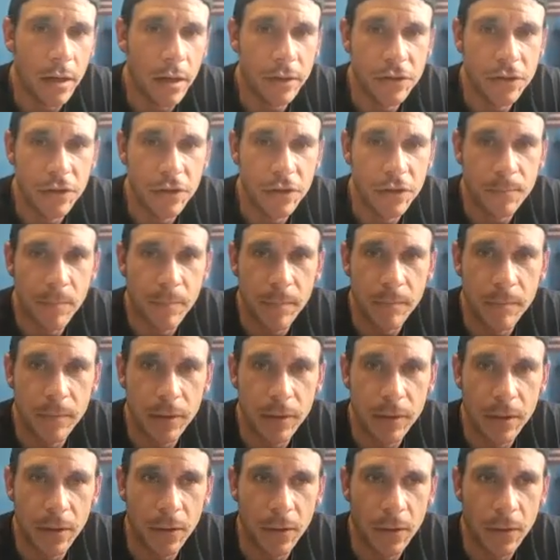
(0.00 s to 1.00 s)
Just,
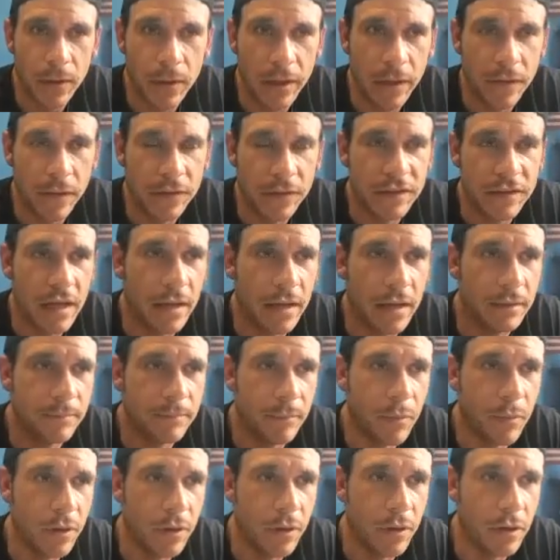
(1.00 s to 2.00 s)
in the
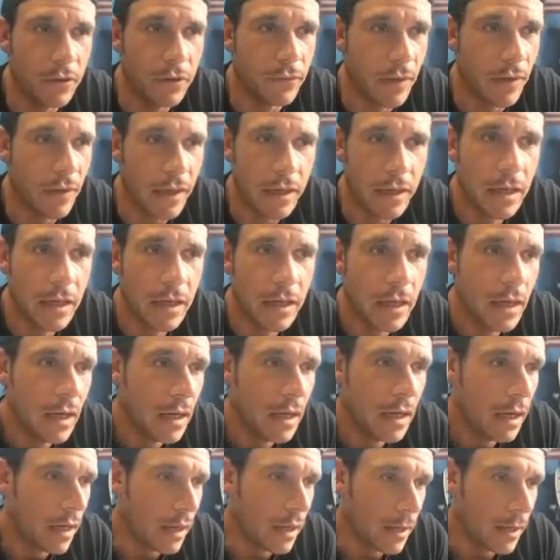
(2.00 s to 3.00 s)
standpoint of like,
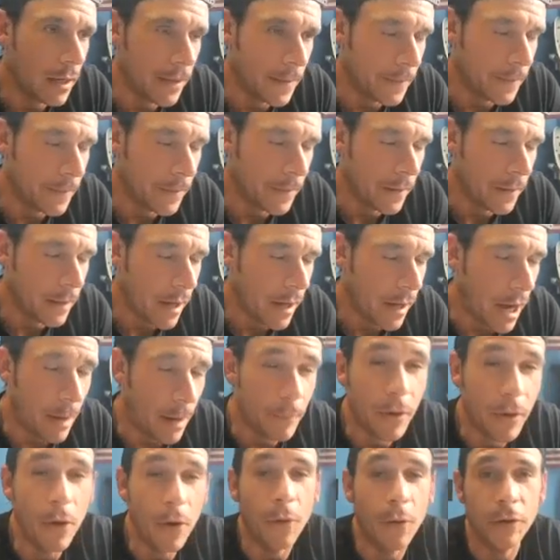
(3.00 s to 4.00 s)

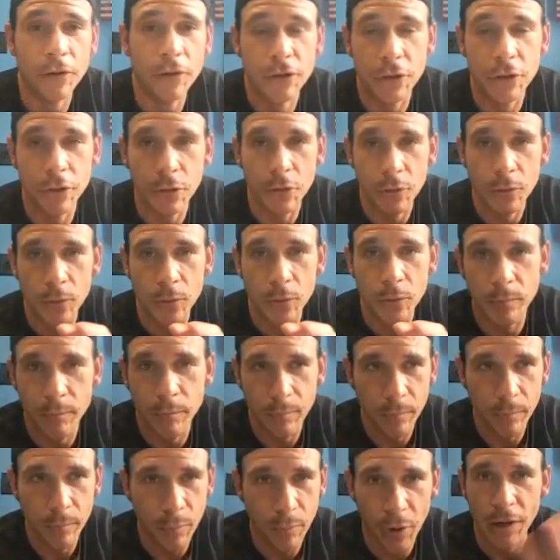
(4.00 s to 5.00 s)
I'm going to
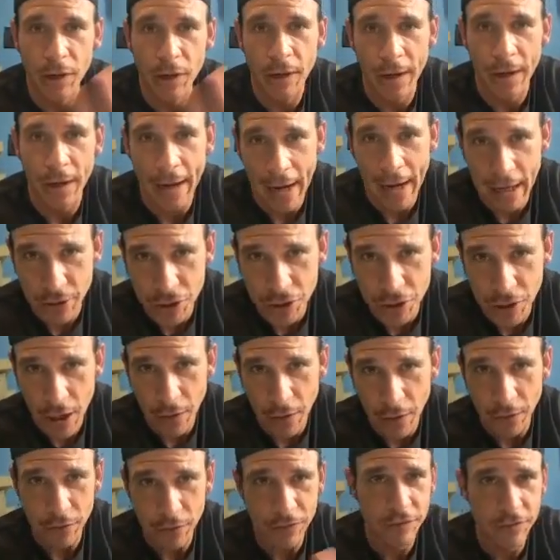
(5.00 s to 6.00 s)
put an analogy
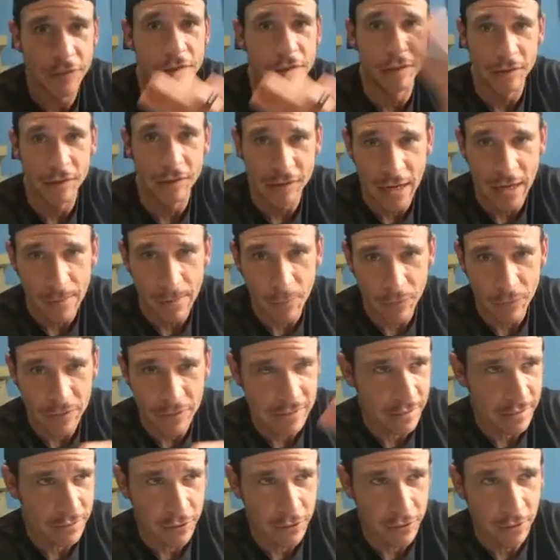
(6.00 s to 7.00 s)
out there. This is an example.
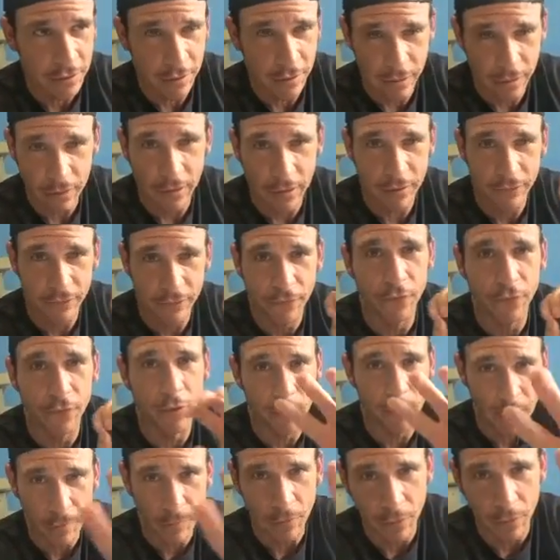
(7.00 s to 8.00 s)
This has nothing, like for
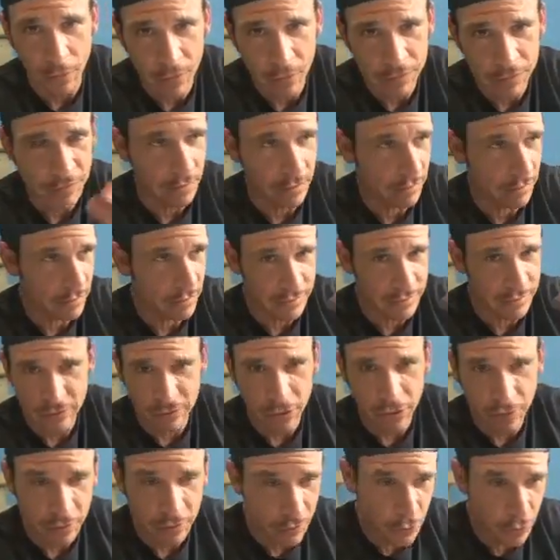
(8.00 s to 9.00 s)
the people that are listening, this has
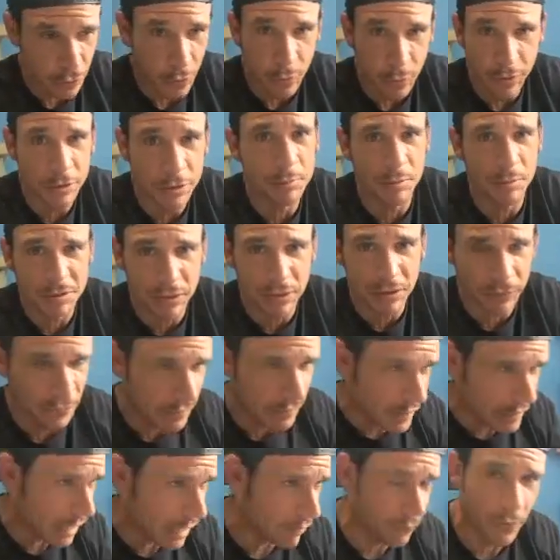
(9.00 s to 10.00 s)
nothing to do with a
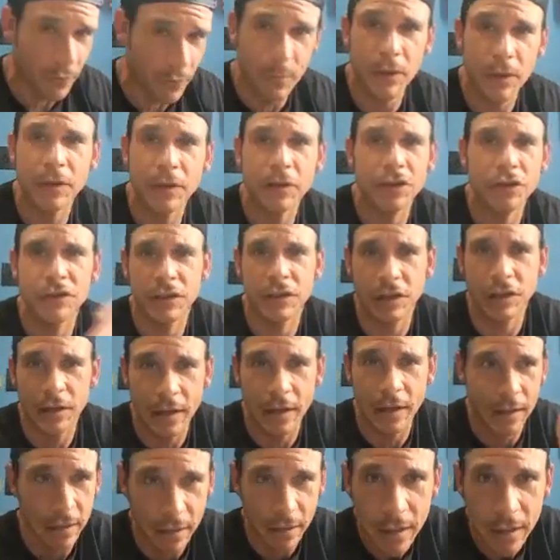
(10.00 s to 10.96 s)
specific time frame or nothing, just an